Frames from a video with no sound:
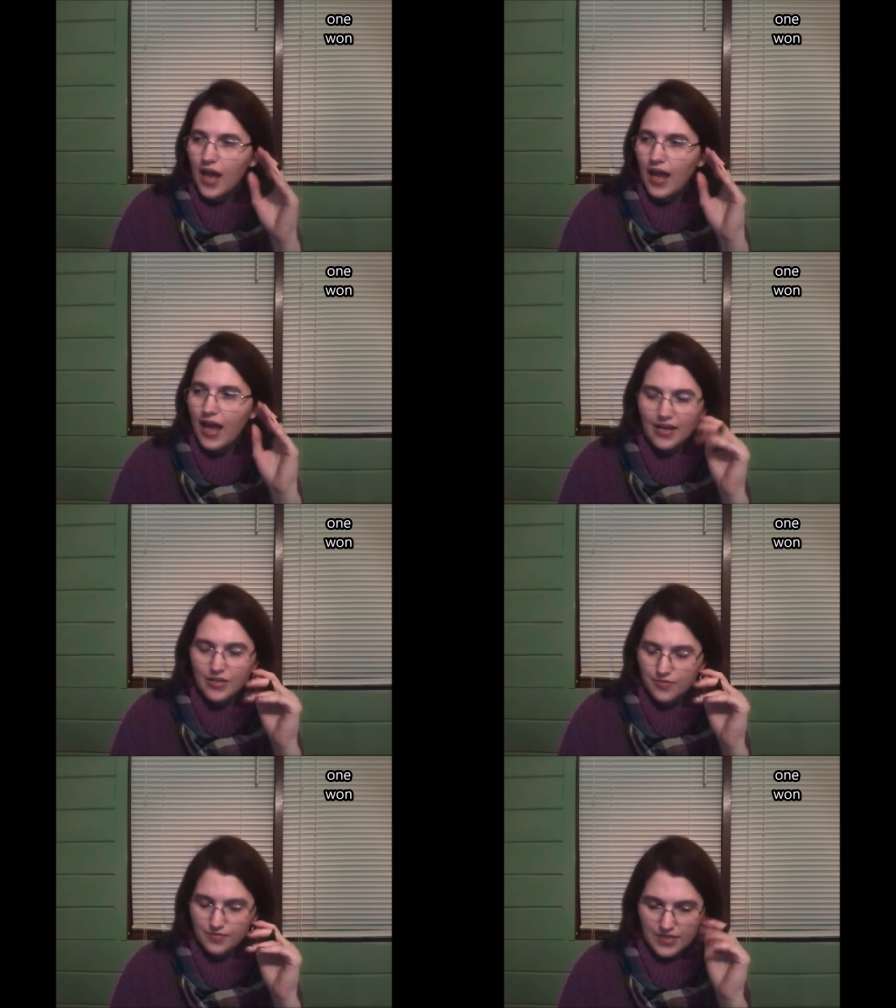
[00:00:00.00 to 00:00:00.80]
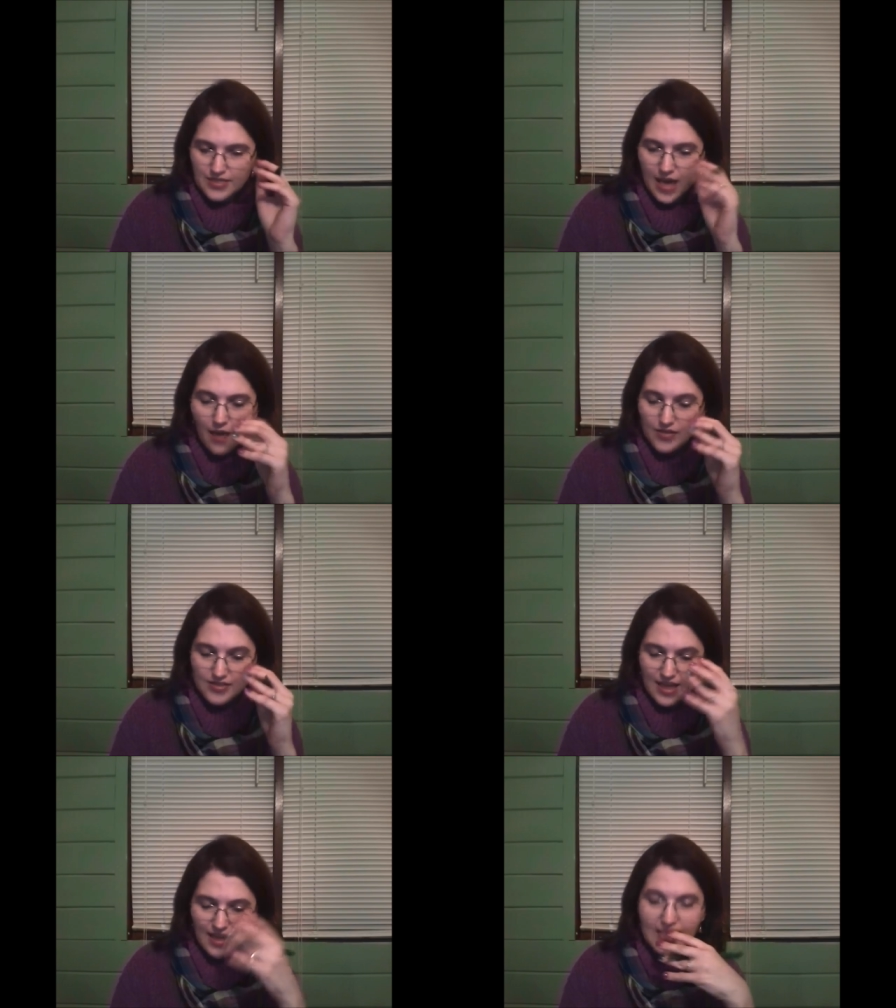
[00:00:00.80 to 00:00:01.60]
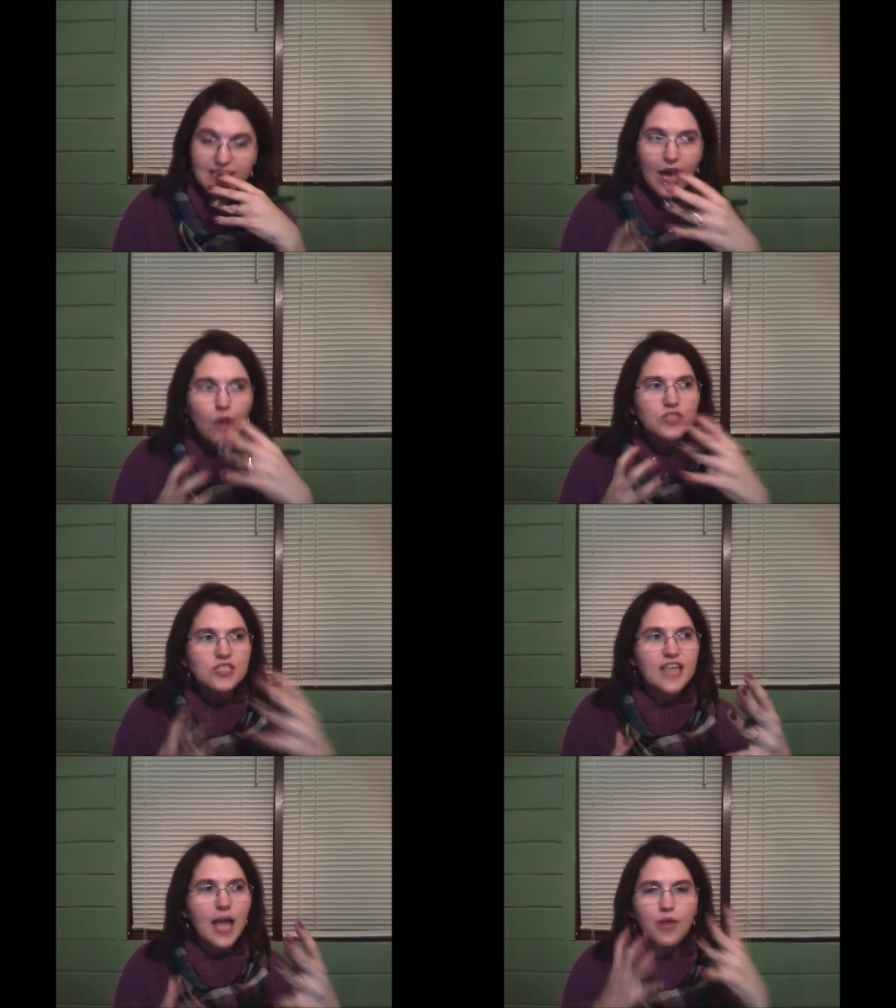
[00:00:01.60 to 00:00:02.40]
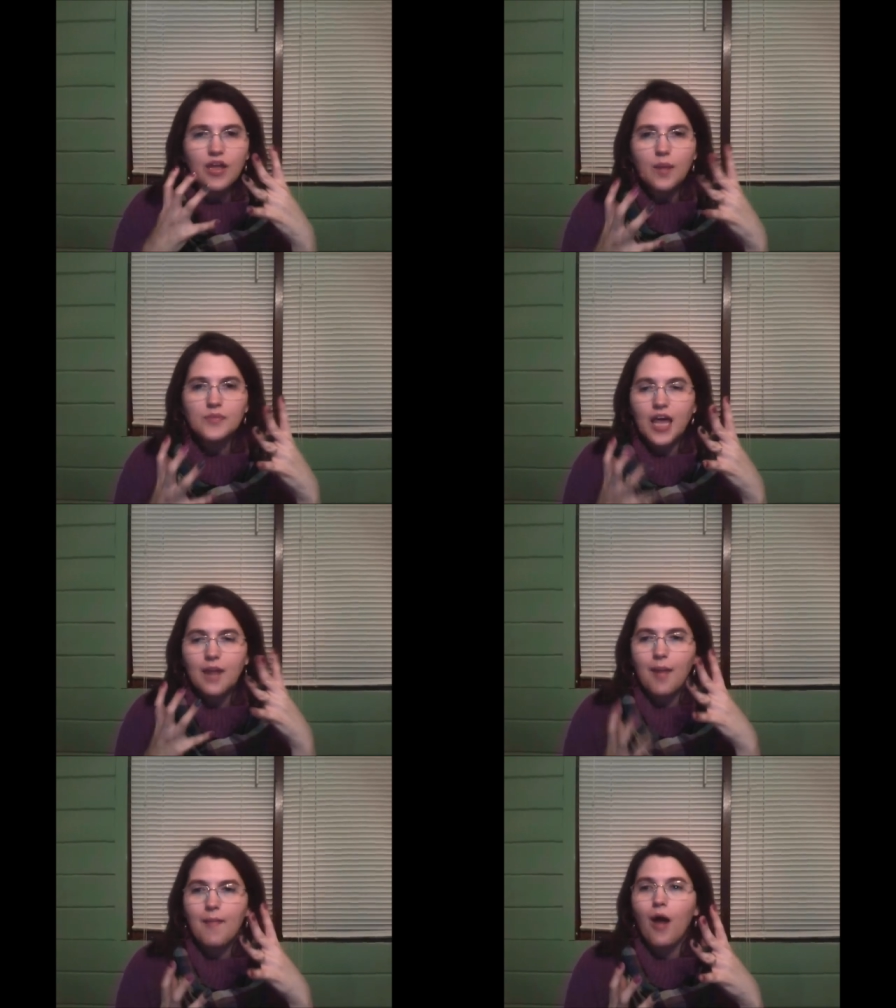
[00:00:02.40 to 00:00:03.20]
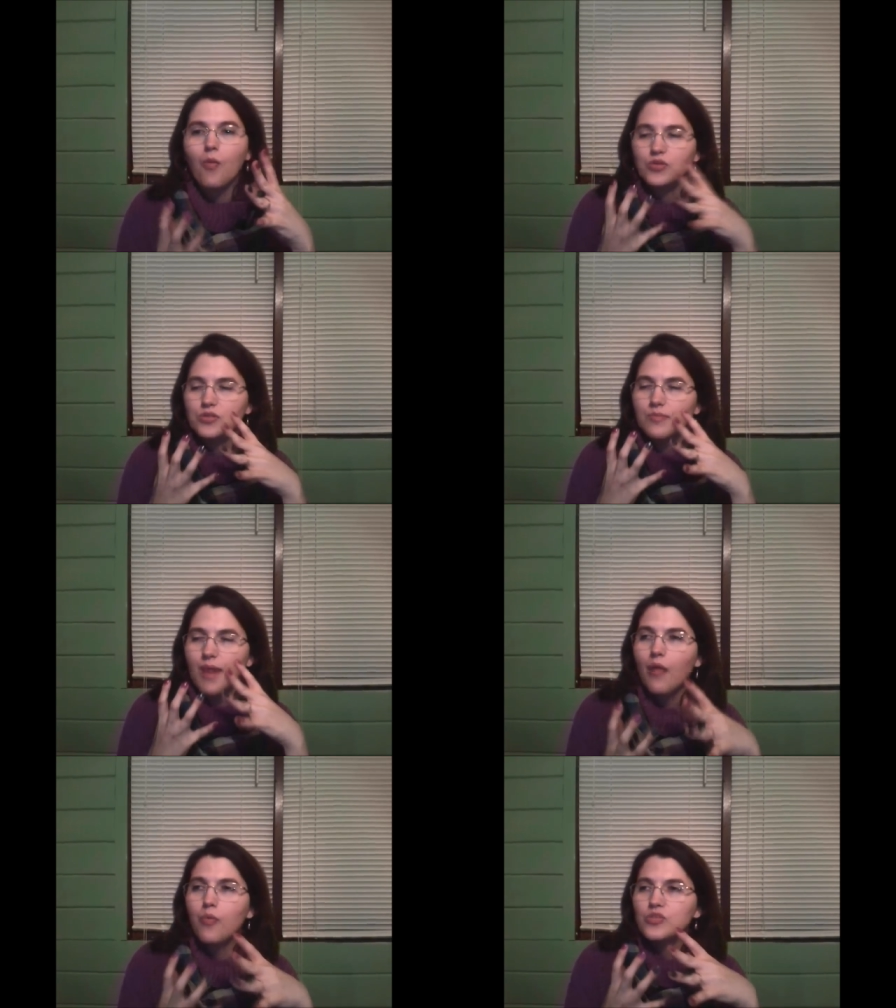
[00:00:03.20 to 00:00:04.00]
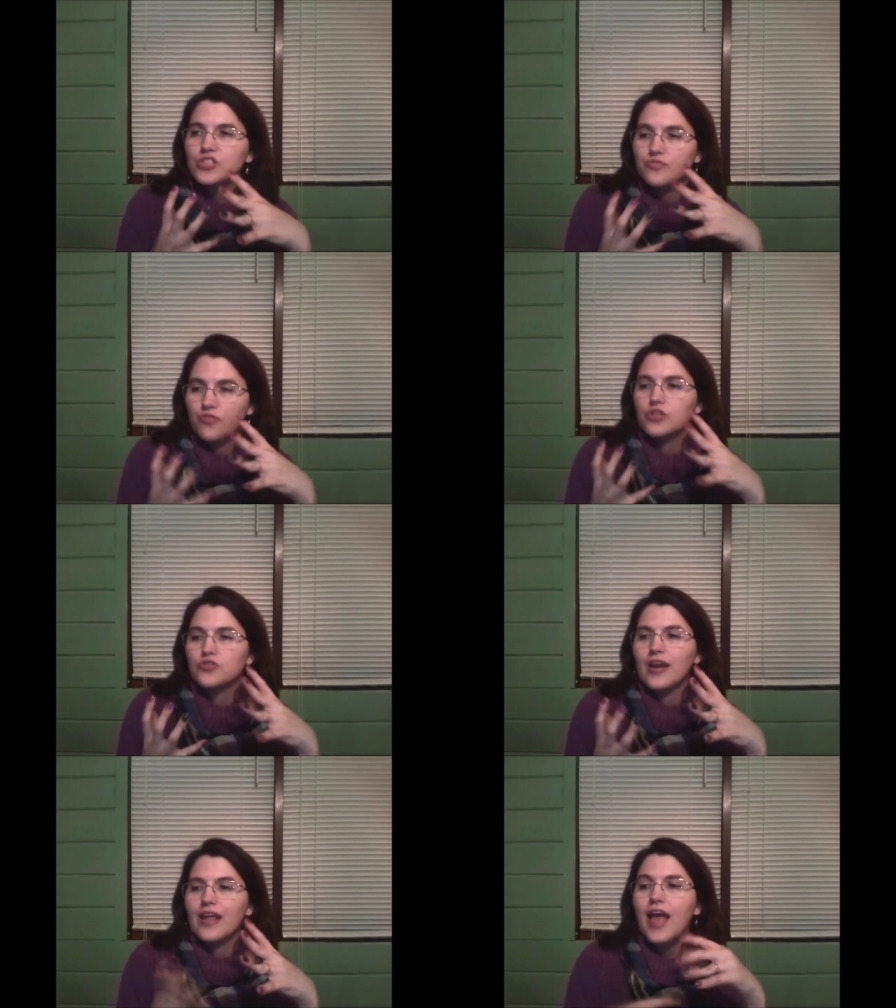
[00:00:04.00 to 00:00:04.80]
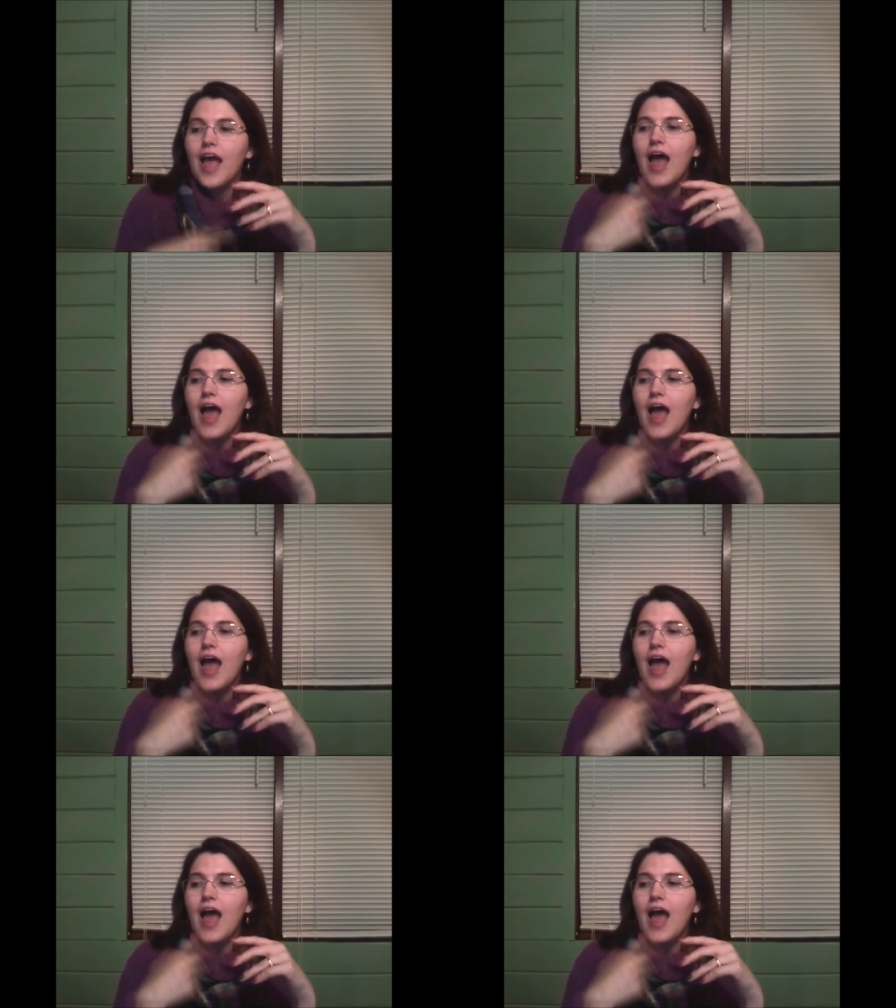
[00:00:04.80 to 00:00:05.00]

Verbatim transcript: I, I they sound the, like, it sounds the same when it comes out of my mouth, which, mouth, which is frustrating.